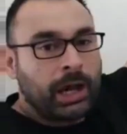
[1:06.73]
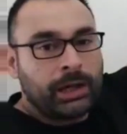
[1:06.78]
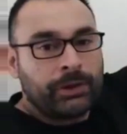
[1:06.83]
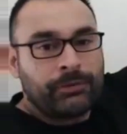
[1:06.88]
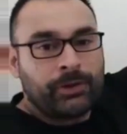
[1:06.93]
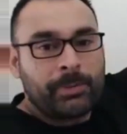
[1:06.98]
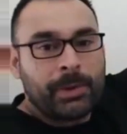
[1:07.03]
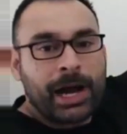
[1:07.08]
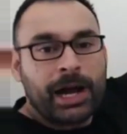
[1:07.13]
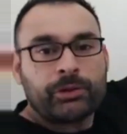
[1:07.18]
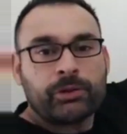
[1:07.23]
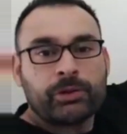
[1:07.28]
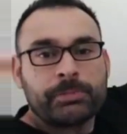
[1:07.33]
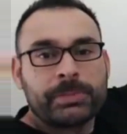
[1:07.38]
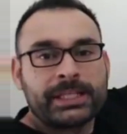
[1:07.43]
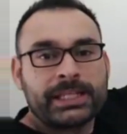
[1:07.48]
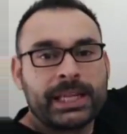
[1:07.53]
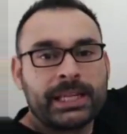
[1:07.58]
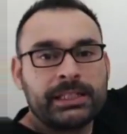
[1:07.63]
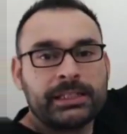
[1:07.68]
from
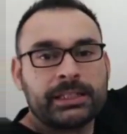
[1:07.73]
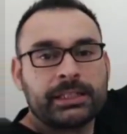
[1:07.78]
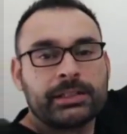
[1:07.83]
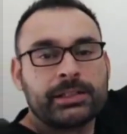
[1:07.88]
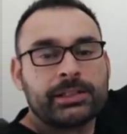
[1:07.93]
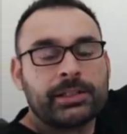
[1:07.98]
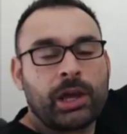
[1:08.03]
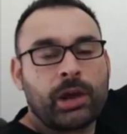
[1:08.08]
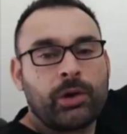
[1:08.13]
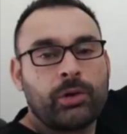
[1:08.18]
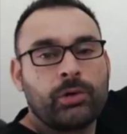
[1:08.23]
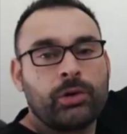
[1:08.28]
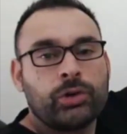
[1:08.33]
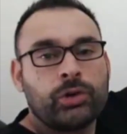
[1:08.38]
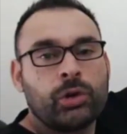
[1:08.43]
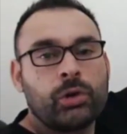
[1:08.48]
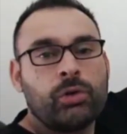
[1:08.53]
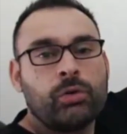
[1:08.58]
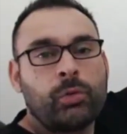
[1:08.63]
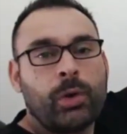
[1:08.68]
100%, so
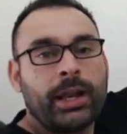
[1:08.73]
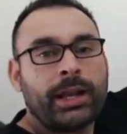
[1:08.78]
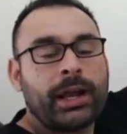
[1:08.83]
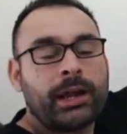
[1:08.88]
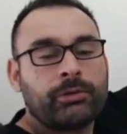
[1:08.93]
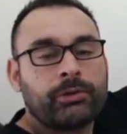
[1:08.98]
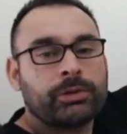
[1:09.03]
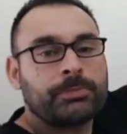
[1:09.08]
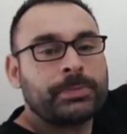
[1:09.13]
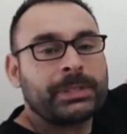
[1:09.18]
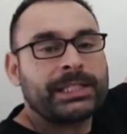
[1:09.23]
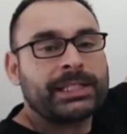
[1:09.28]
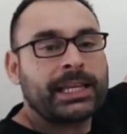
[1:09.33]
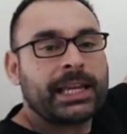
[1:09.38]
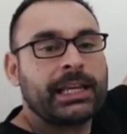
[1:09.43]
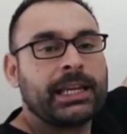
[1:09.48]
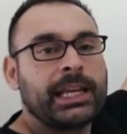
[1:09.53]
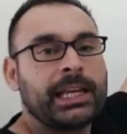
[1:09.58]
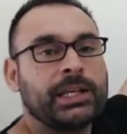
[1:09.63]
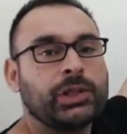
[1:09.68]
your
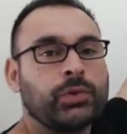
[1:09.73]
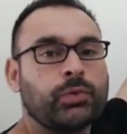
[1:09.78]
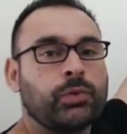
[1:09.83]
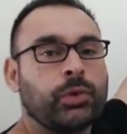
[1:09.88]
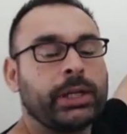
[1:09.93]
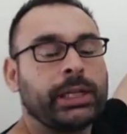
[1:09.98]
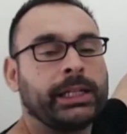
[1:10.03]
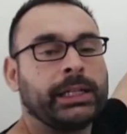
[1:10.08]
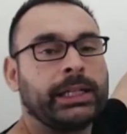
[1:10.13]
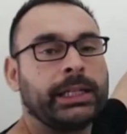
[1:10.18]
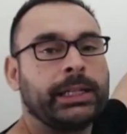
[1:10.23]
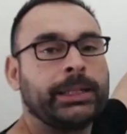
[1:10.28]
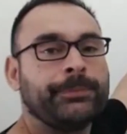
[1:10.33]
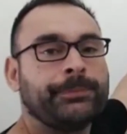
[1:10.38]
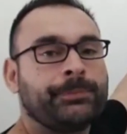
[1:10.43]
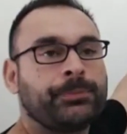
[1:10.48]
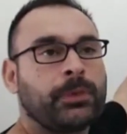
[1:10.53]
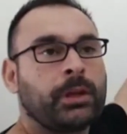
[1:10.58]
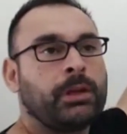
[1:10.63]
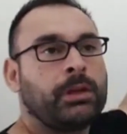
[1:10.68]
100% is
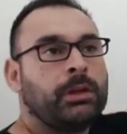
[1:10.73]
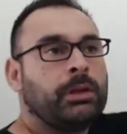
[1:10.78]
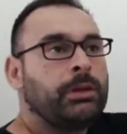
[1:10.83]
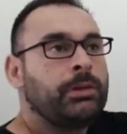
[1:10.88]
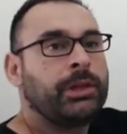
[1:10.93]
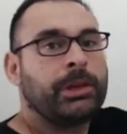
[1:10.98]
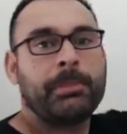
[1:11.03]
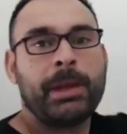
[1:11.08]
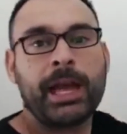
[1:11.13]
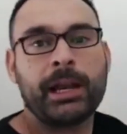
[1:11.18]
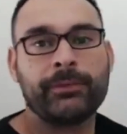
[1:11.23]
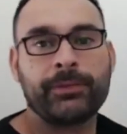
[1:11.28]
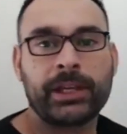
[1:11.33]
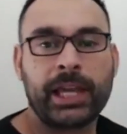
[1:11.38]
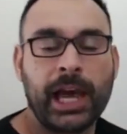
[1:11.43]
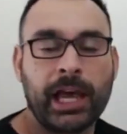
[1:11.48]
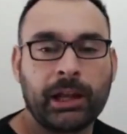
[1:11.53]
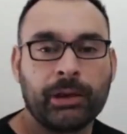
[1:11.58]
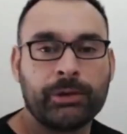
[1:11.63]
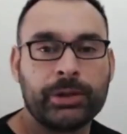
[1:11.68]
really the amount of
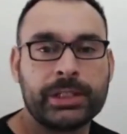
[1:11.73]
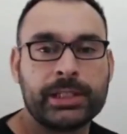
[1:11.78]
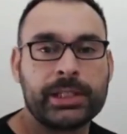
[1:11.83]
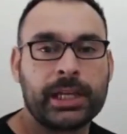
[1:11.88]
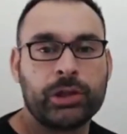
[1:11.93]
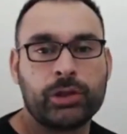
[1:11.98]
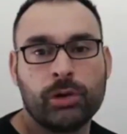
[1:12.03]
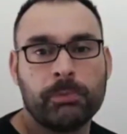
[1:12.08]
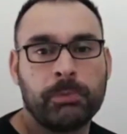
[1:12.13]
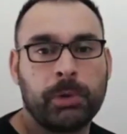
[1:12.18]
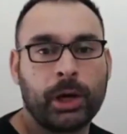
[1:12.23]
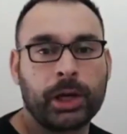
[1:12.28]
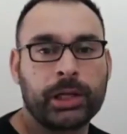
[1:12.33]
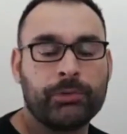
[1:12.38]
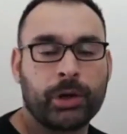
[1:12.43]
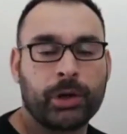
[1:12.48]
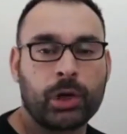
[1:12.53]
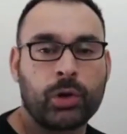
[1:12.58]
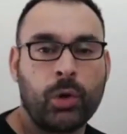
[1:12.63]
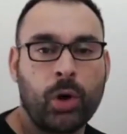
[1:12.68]
calories that your body
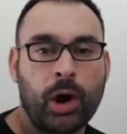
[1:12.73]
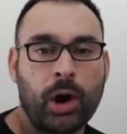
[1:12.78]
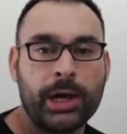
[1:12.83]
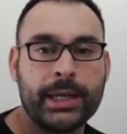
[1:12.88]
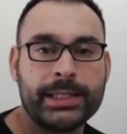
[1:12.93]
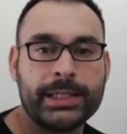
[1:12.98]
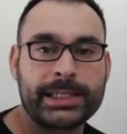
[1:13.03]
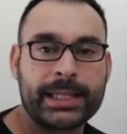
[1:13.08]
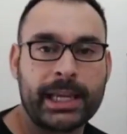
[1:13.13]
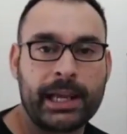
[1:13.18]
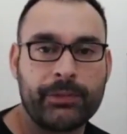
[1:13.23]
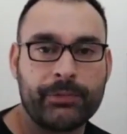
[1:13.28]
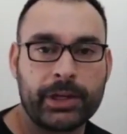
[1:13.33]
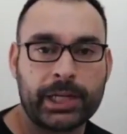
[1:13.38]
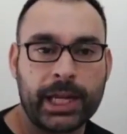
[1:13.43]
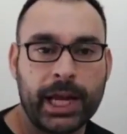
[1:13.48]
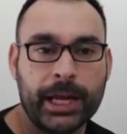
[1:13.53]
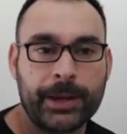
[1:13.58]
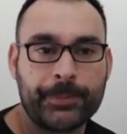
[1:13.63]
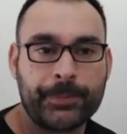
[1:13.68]
requires
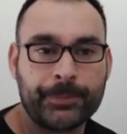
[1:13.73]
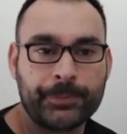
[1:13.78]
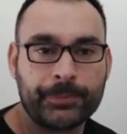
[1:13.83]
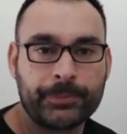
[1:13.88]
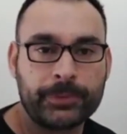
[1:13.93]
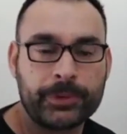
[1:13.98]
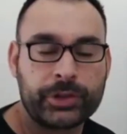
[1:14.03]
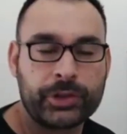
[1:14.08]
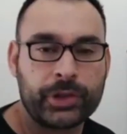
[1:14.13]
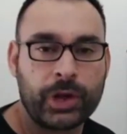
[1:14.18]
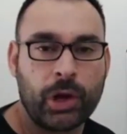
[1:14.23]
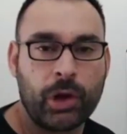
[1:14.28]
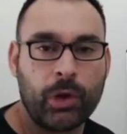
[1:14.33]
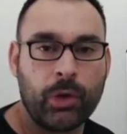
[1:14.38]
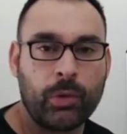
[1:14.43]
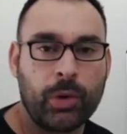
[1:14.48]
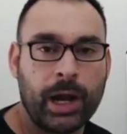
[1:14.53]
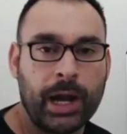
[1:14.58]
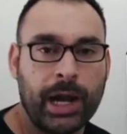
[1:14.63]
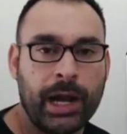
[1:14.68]
every day.
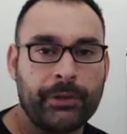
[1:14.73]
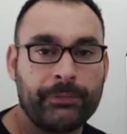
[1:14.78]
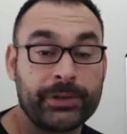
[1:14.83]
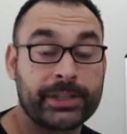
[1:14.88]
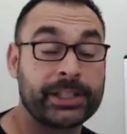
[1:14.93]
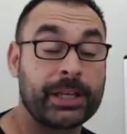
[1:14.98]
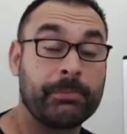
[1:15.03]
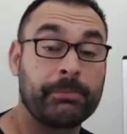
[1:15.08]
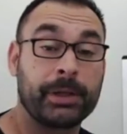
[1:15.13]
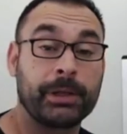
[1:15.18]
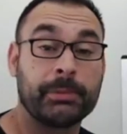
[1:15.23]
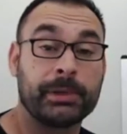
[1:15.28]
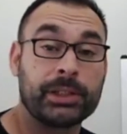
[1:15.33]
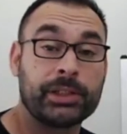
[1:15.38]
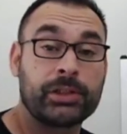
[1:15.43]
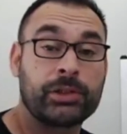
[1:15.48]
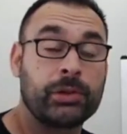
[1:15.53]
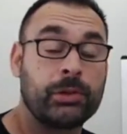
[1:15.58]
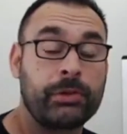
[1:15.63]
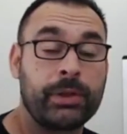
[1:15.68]
So for some people
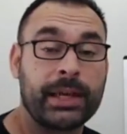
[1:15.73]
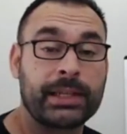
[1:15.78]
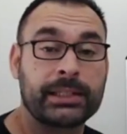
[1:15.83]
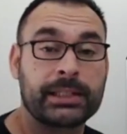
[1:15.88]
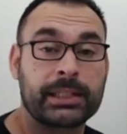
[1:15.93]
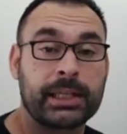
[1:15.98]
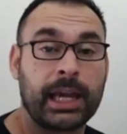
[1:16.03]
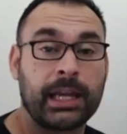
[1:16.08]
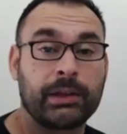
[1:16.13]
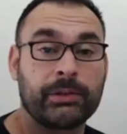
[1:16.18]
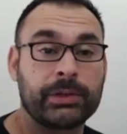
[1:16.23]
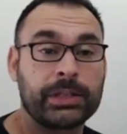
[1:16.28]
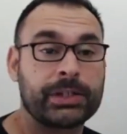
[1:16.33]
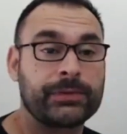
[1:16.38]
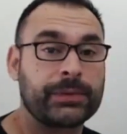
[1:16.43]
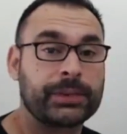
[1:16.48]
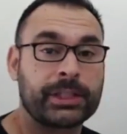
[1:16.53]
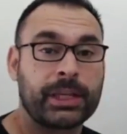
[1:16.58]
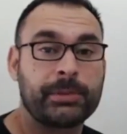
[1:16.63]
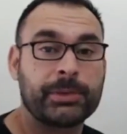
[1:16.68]
it's 2,000 calories,
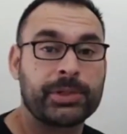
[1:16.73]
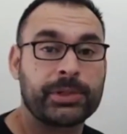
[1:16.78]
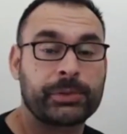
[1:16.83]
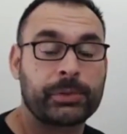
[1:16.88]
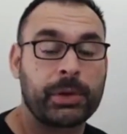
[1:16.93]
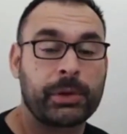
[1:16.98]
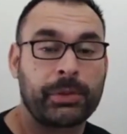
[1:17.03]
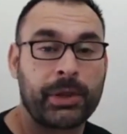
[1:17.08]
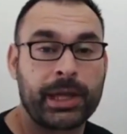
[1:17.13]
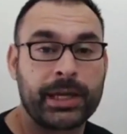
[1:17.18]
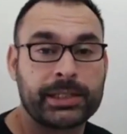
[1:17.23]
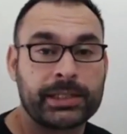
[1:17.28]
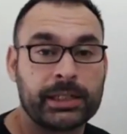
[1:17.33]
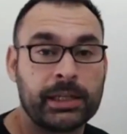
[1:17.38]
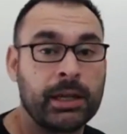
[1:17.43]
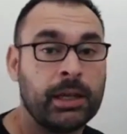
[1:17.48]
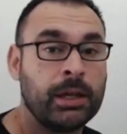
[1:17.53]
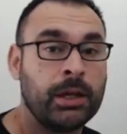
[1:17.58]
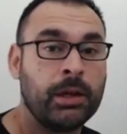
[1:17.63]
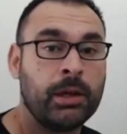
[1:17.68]
for some it's
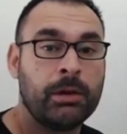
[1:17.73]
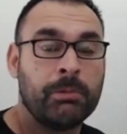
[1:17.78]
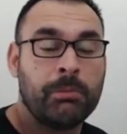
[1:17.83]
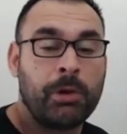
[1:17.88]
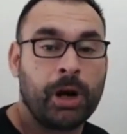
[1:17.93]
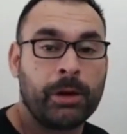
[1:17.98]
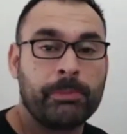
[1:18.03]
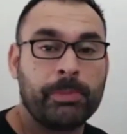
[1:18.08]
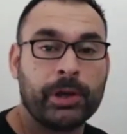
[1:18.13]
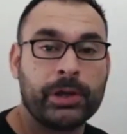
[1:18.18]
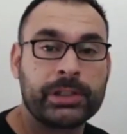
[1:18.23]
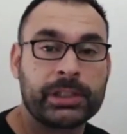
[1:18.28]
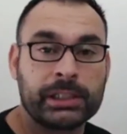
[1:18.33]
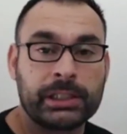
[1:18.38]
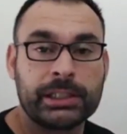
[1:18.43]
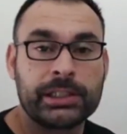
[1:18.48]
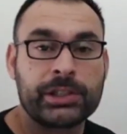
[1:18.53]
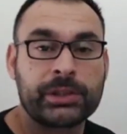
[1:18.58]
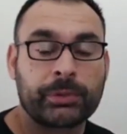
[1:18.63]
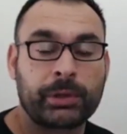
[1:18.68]
3,000. Mine
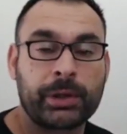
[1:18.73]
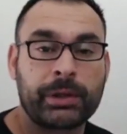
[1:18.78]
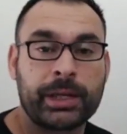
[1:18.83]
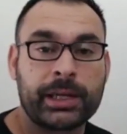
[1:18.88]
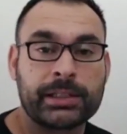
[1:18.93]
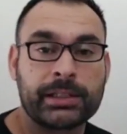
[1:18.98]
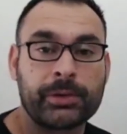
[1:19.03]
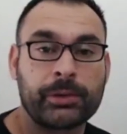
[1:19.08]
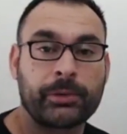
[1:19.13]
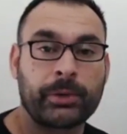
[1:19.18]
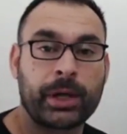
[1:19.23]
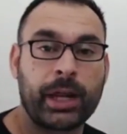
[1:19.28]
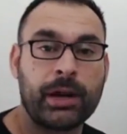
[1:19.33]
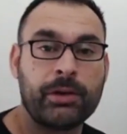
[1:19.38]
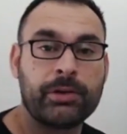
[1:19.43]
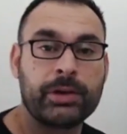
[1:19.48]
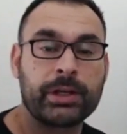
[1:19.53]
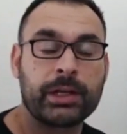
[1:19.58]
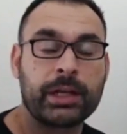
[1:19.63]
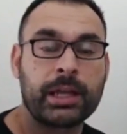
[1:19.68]
personally is
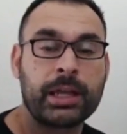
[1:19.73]
3,300,